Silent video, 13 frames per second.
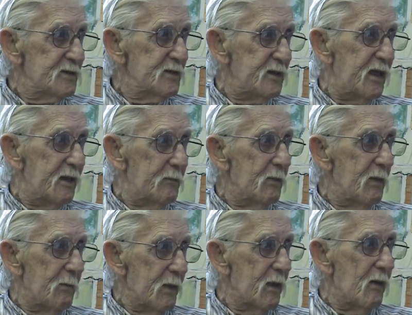because it was
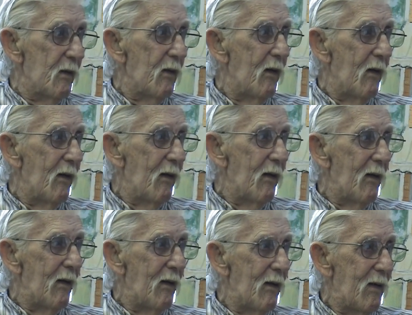a kind of a
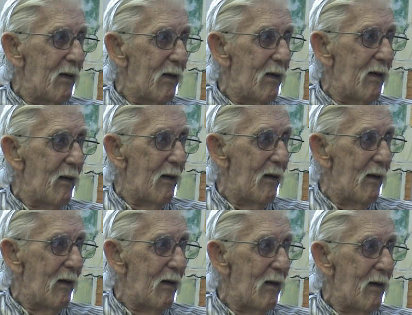
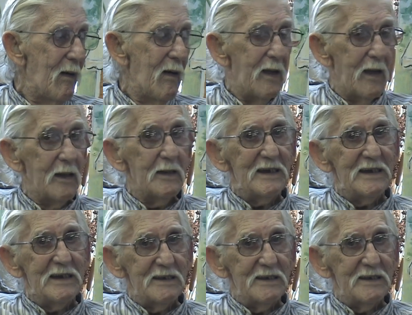dome-shaped building.